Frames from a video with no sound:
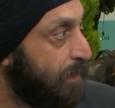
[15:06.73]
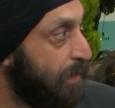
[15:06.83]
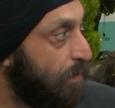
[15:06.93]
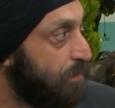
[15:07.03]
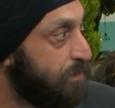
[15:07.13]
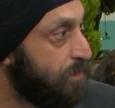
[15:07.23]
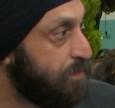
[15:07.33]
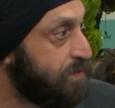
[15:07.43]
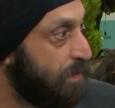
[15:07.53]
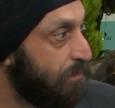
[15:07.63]
you know
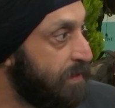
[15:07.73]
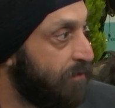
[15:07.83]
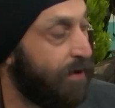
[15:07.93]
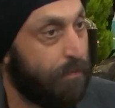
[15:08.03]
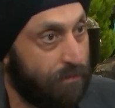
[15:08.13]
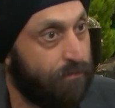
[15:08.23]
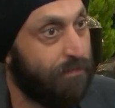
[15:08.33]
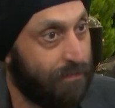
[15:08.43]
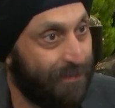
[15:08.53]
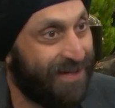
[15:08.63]
some incredible
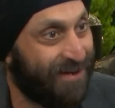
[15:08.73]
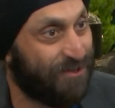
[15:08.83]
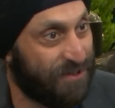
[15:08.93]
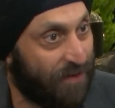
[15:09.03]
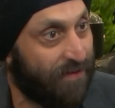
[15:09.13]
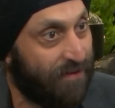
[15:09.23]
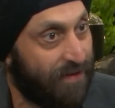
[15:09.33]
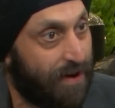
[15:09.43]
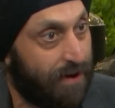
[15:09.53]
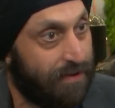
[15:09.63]
leaders that we have
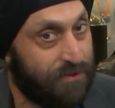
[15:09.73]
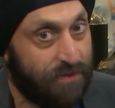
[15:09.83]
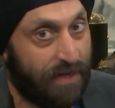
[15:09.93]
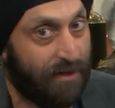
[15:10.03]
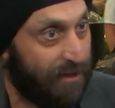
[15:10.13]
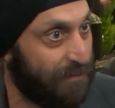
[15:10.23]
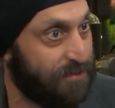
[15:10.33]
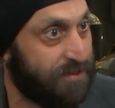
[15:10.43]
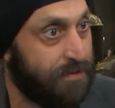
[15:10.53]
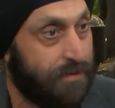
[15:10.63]
hired, so that
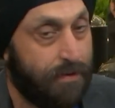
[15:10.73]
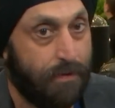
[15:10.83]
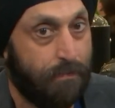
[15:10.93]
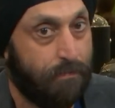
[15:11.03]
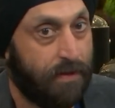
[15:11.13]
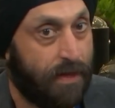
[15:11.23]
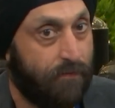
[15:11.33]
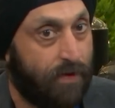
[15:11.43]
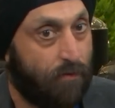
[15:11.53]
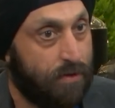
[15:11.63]
helps. Yeah. But
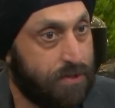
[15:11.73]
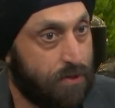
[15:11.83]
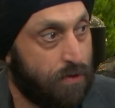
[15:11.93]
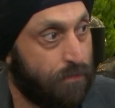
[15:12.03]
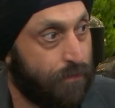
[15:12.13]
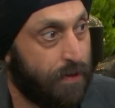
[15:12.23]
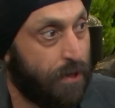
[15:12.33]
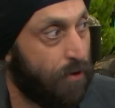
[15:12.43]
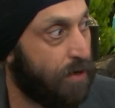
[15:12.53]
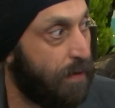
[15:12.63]
then we have also
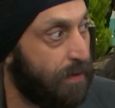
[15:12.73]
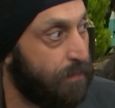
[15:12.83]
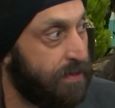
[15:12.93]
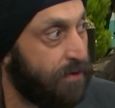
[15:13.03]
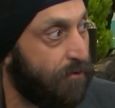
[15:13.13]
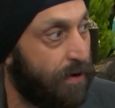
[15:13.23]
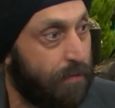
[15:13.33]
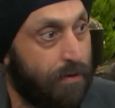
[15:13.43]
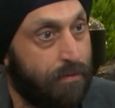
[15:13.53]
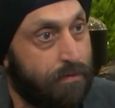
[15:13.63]
you know come up with
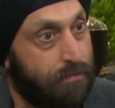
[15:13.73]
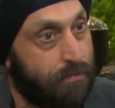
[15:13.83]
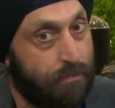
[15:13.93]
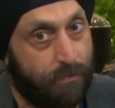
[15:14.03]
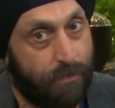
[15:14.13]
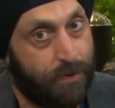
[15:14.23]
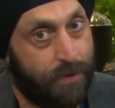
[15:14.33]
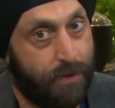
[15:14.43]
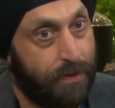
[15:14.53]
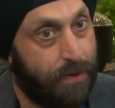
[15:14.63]
incredible
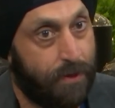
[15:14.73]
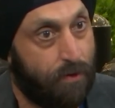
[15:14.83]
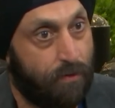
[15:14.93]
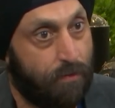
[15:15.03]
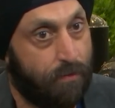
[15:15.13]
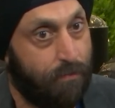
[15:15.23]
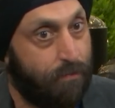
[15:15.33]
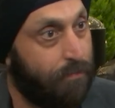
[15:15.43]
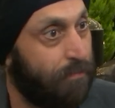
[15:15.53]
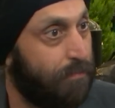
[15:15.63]
you know
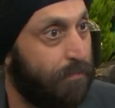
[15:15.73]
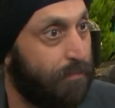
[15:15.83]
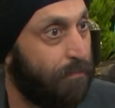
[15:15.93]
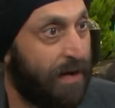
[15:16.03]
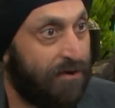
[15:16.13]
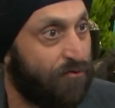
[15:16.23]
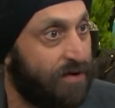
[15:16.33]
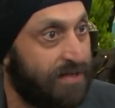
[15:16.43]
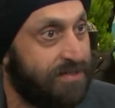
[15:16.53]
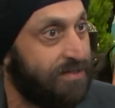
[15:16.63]

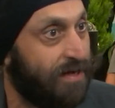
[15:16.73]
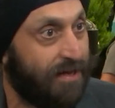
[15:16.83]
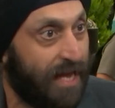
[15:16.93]
metrics and